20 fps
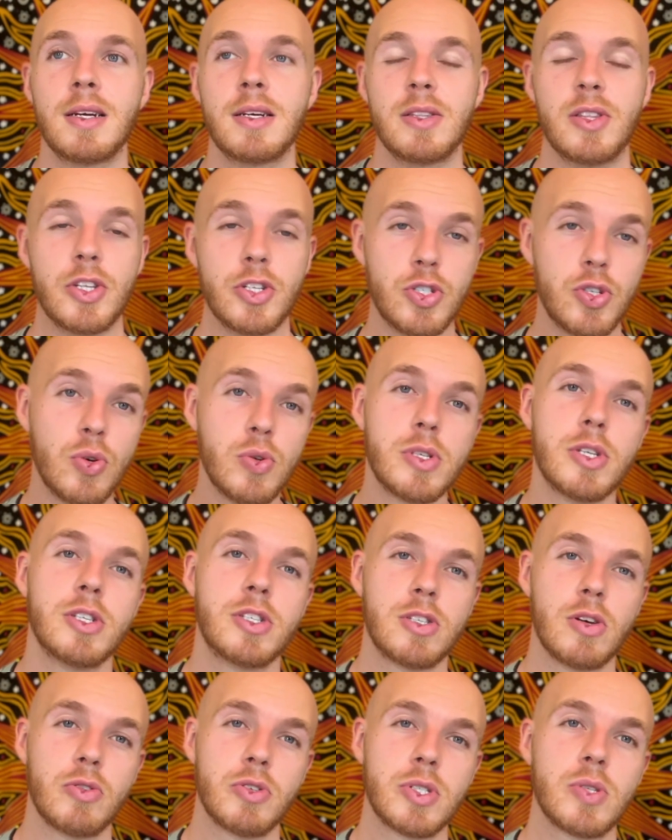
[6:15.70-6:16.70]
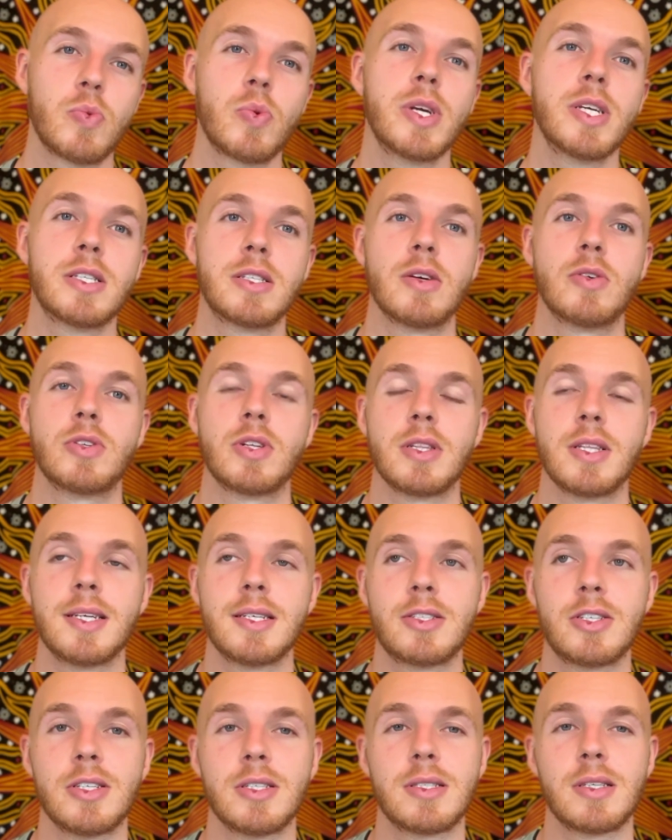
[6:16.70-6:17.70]
the juice is so sweet, so
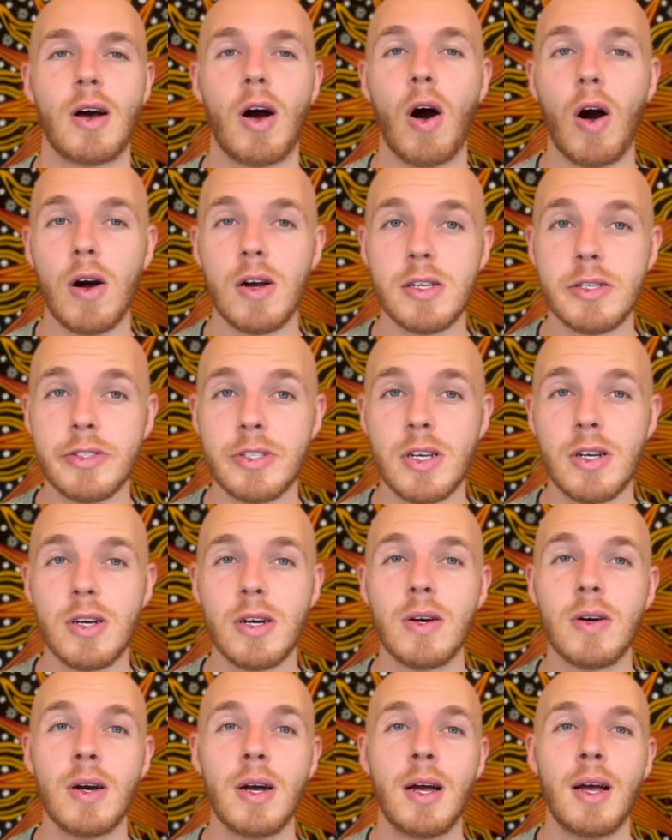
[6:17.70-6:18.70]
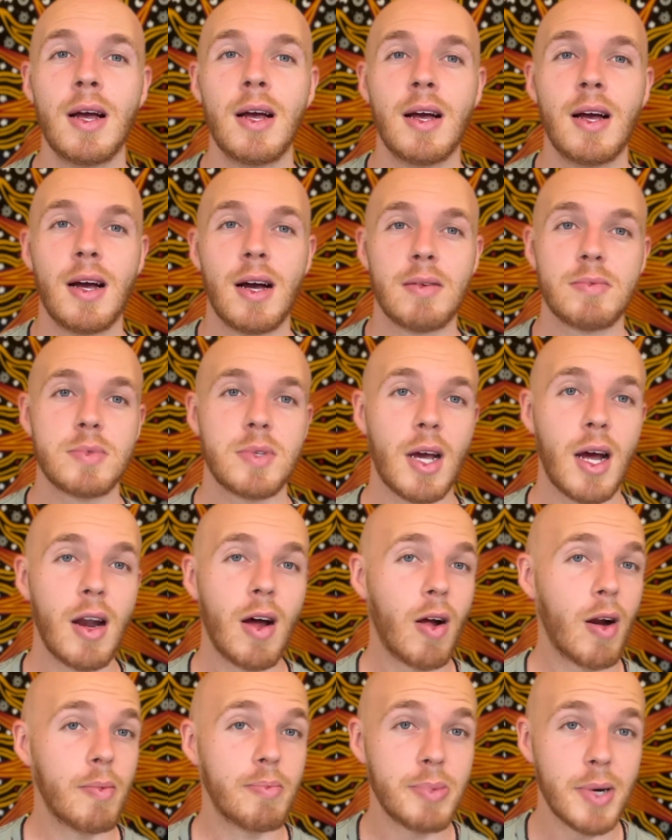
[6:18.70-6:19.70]
delicious. Also, kind of
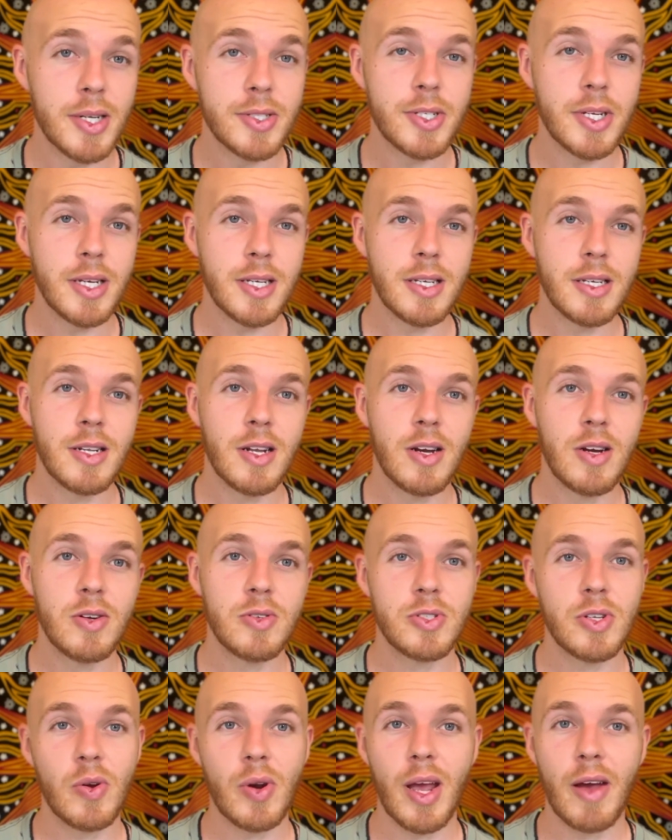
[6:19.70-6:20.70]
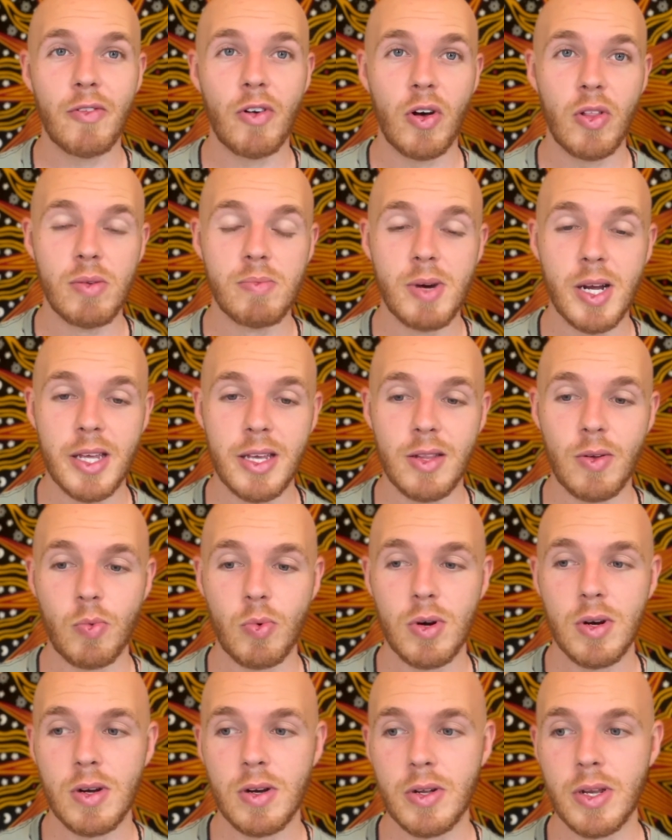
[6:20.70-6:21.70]
on a budget, you know, don't have all the money in the
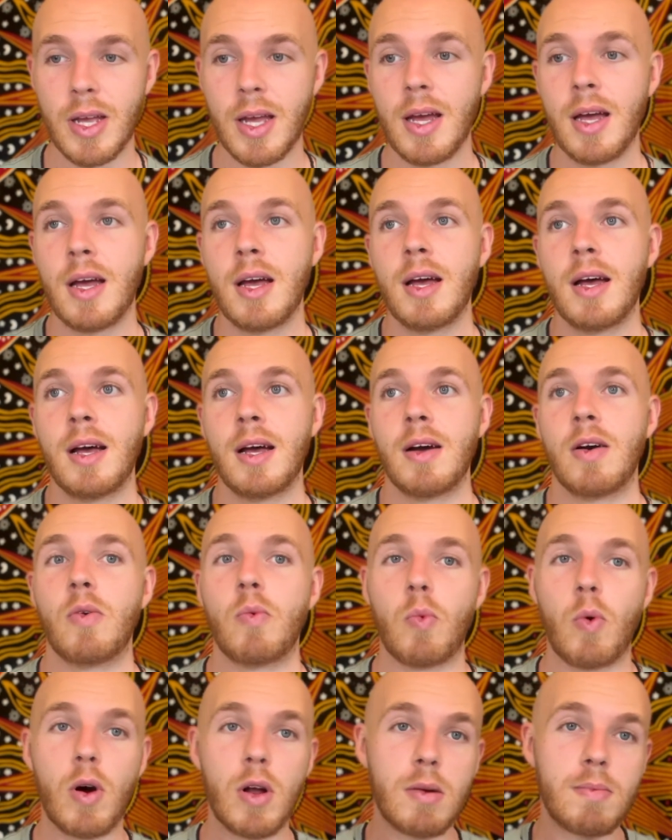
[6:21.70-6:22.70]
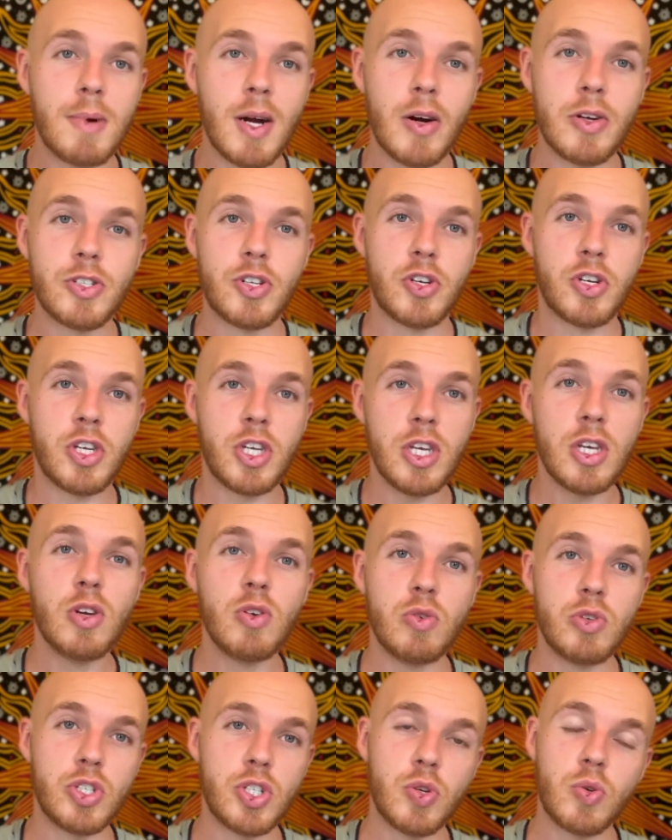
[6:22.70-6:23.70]
world. Watermelons are
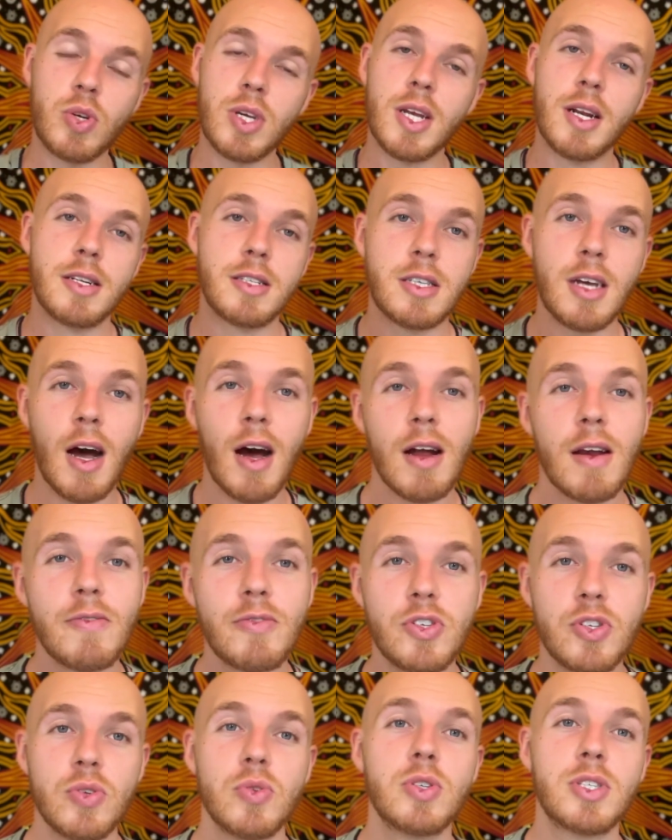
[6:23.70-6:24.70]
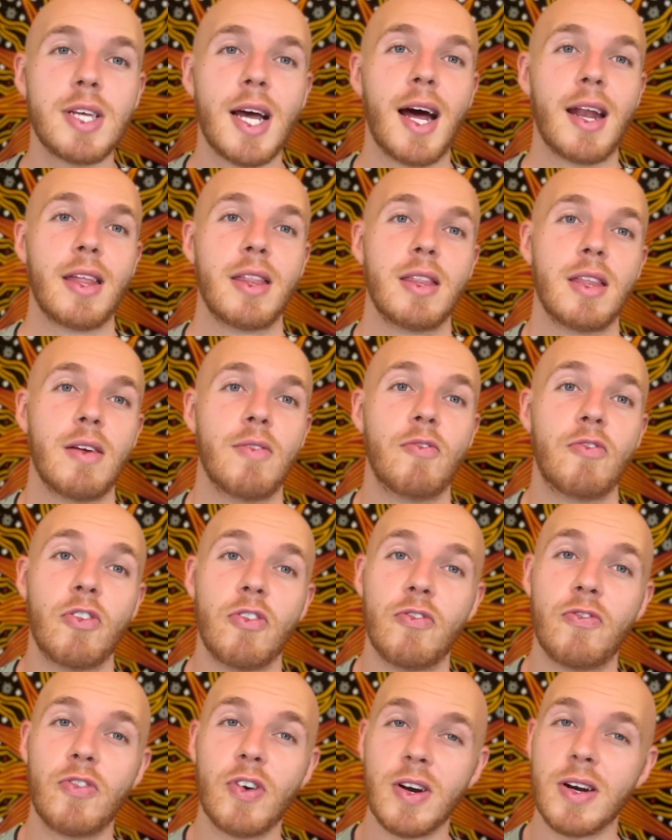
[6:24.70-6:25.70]
huge. You can get a ton of juice out of them for
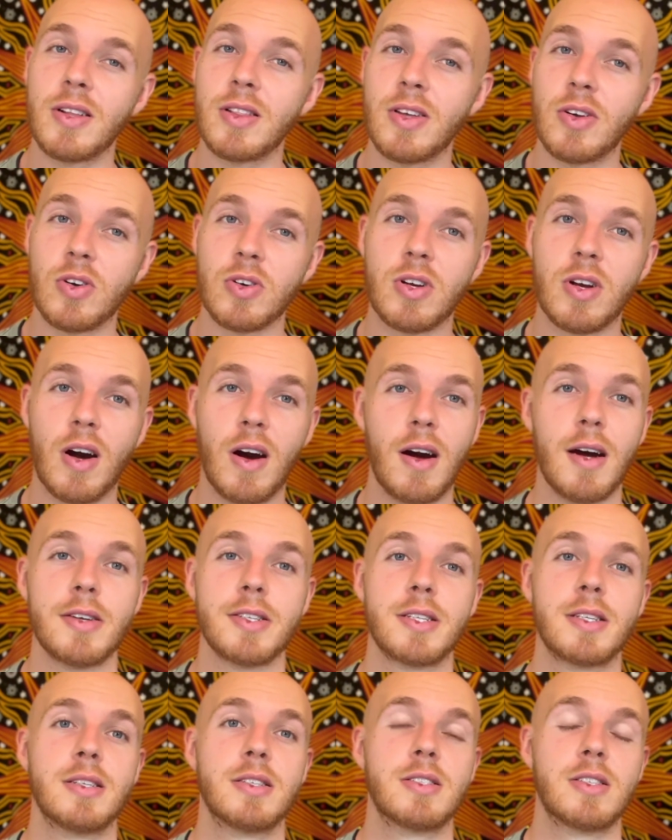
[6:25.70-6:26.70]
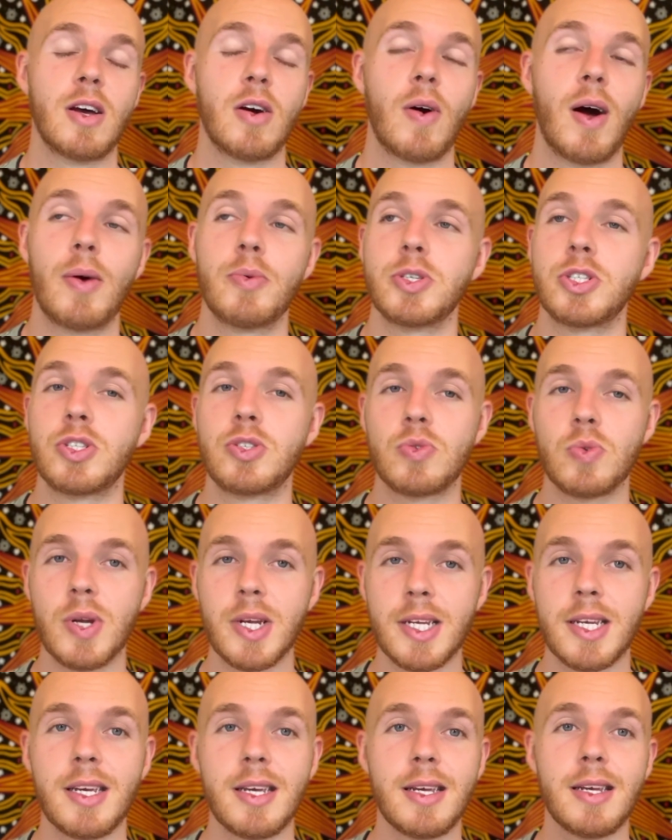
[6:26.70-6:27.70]
very little cost. So I was
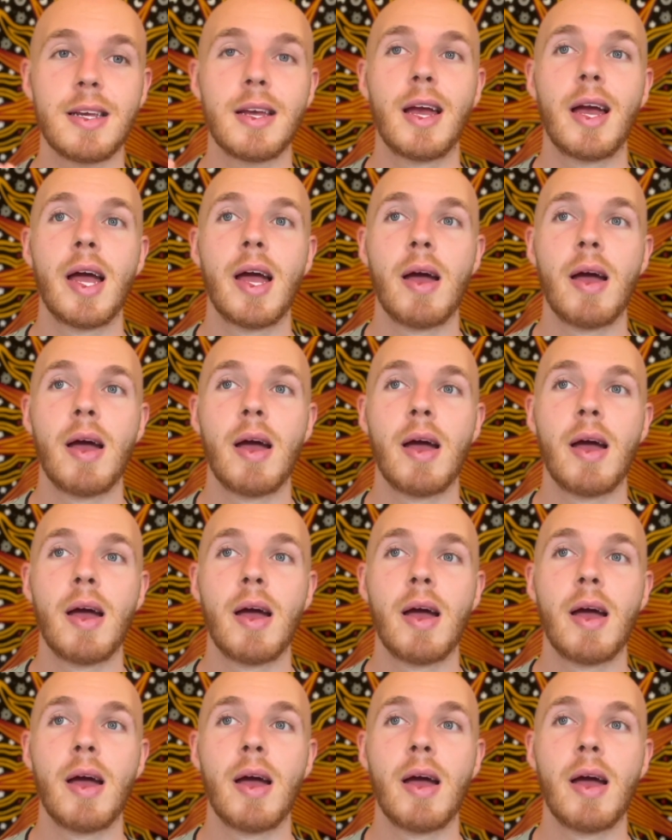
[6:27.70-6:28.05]
drinking